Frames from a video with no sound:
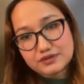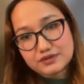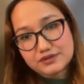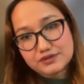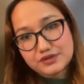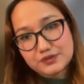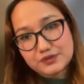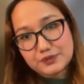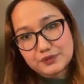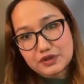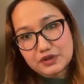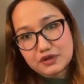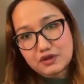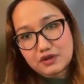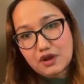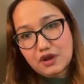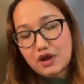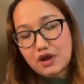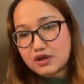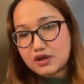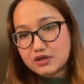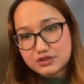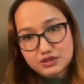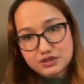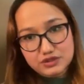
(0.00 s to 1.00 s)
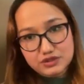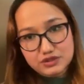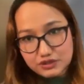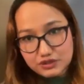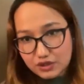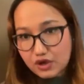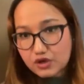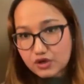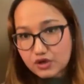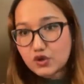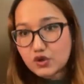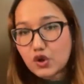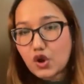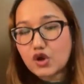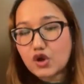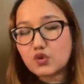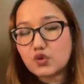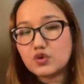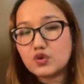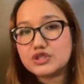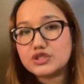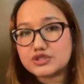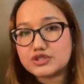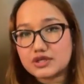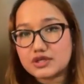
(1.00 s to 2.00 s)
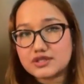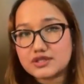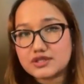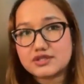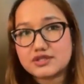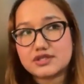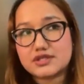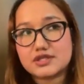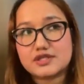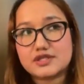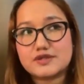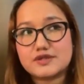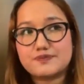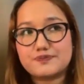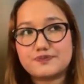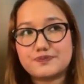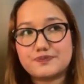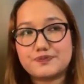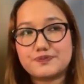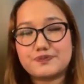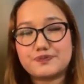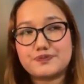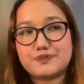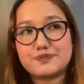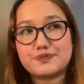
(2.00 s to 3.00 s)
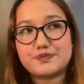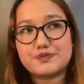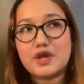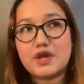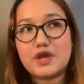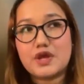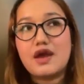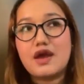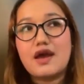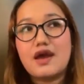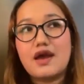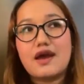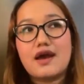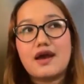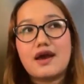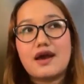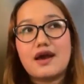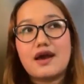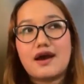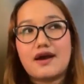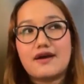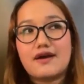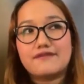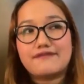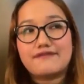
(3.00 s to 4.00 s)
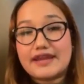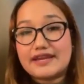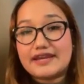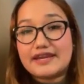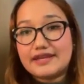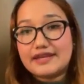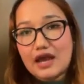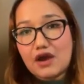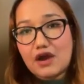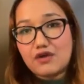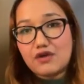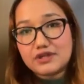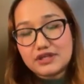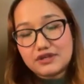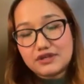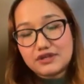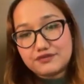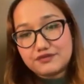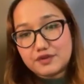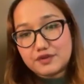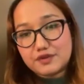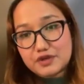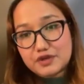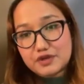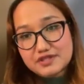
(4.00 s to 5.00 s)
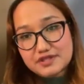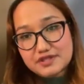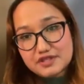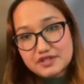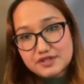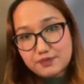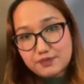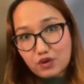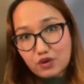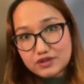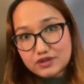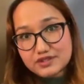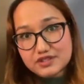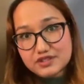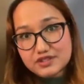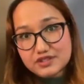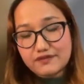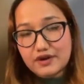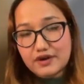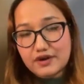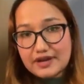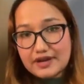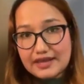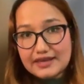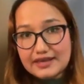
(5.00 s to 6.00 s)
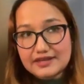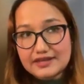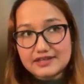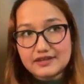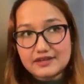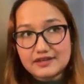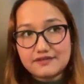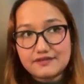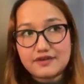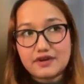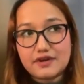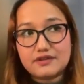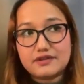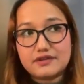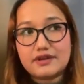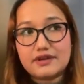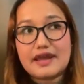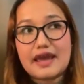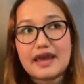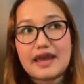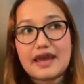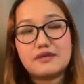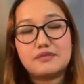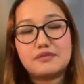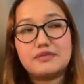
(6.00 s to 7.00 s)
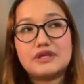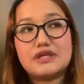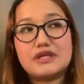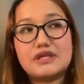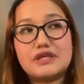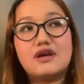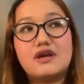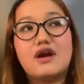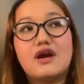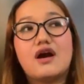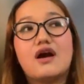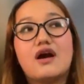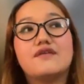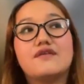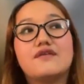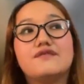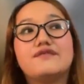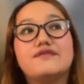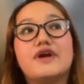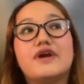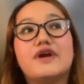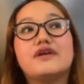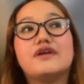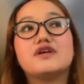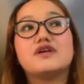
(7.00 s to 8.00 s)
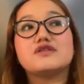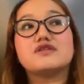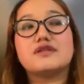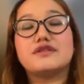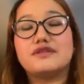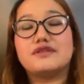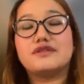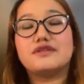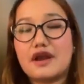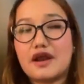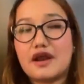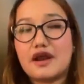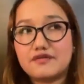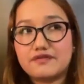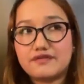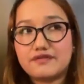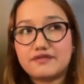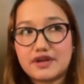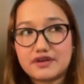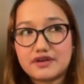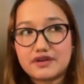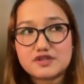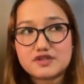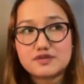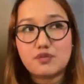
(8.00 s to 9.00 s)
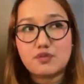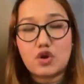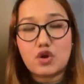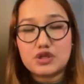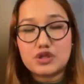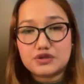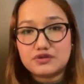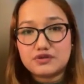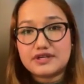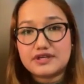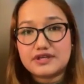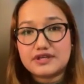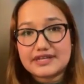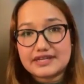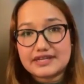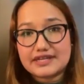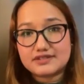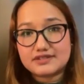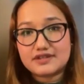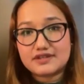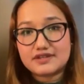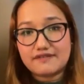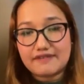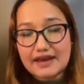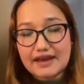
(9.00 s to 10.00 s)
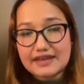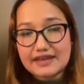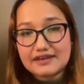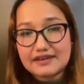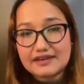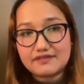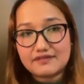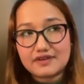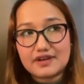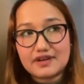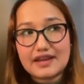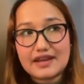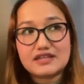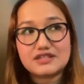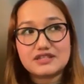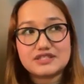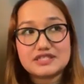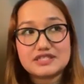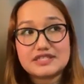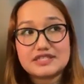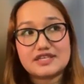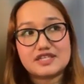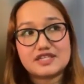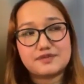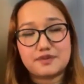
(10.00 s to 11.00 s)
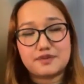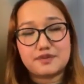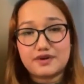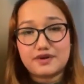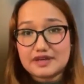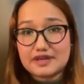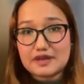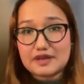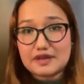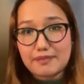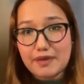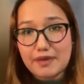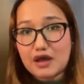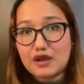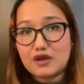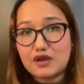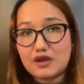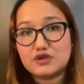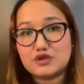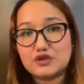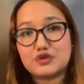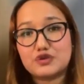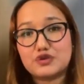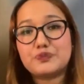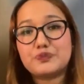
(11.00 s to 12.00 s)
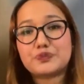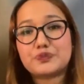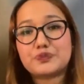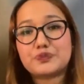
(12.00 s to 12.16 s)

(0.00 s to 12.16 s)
tuberculosis uh, not not only just um, uh, finding out if the person is positive or negative. Uh, there can be uh, various, there are various molecular tests available, like GeneXpert in Nepal also,